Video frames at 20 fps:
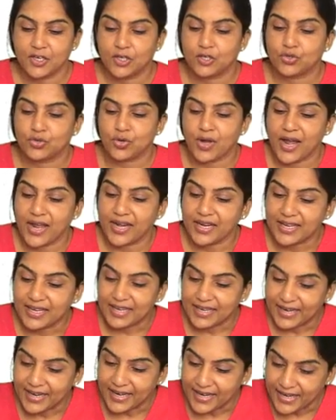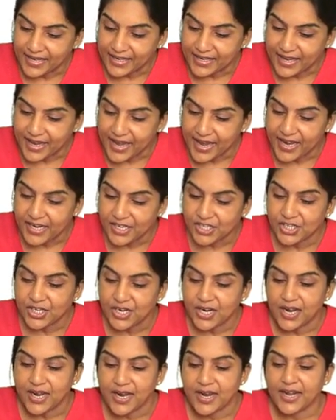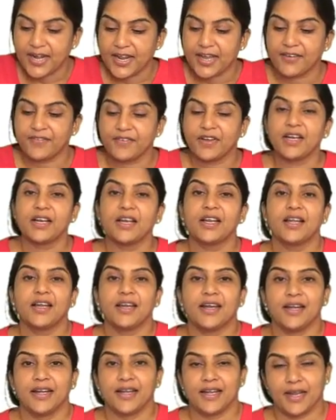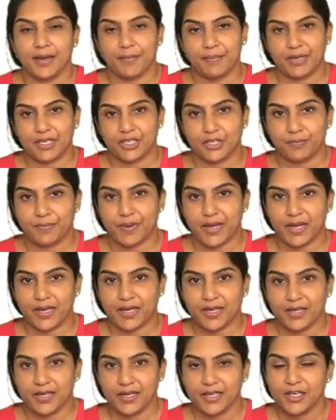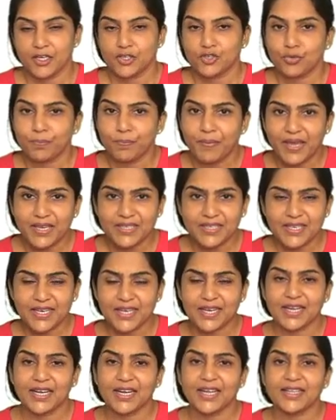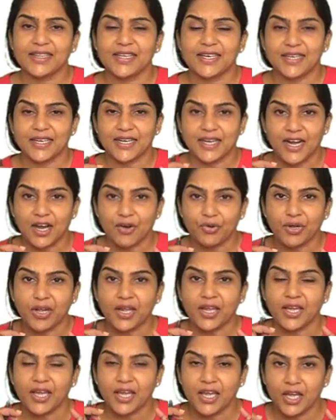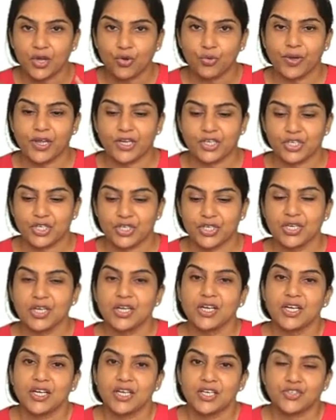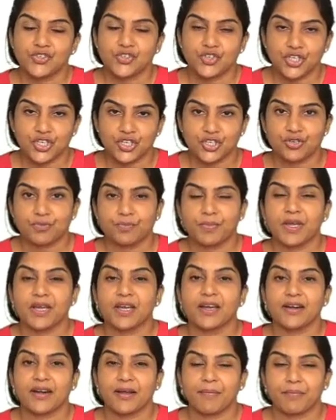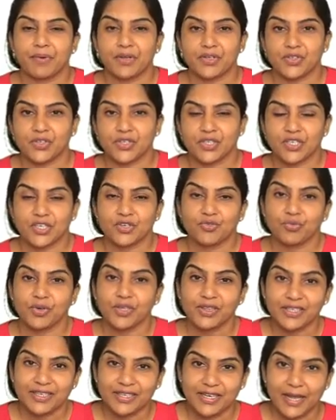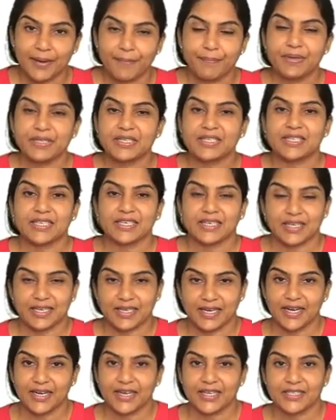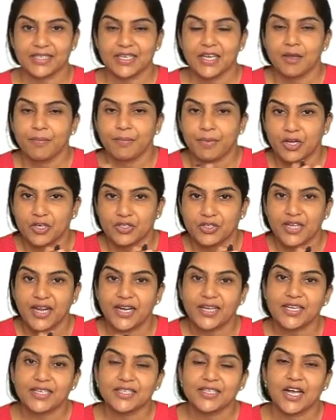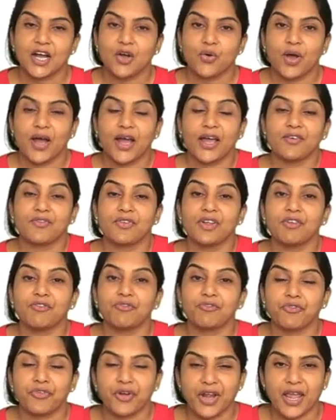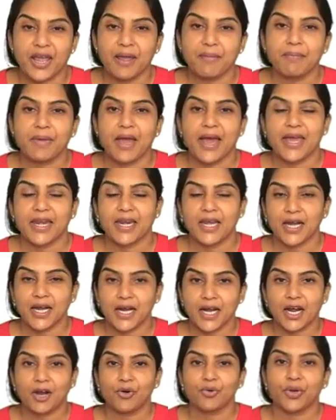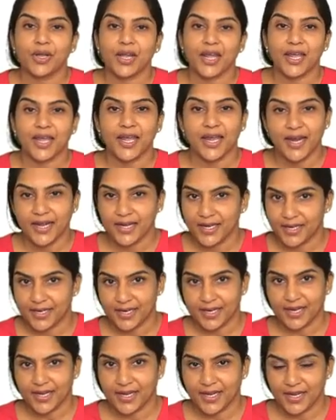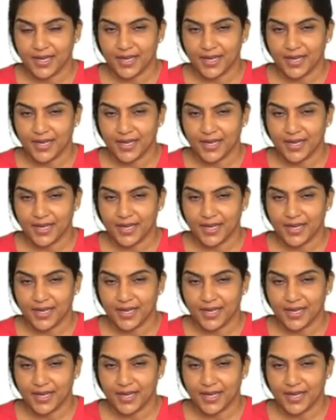So I'll credit cash and I will debit bank. So basically that accounting equation is just being represented with debits and credits because that is how I will frame an accounting entry.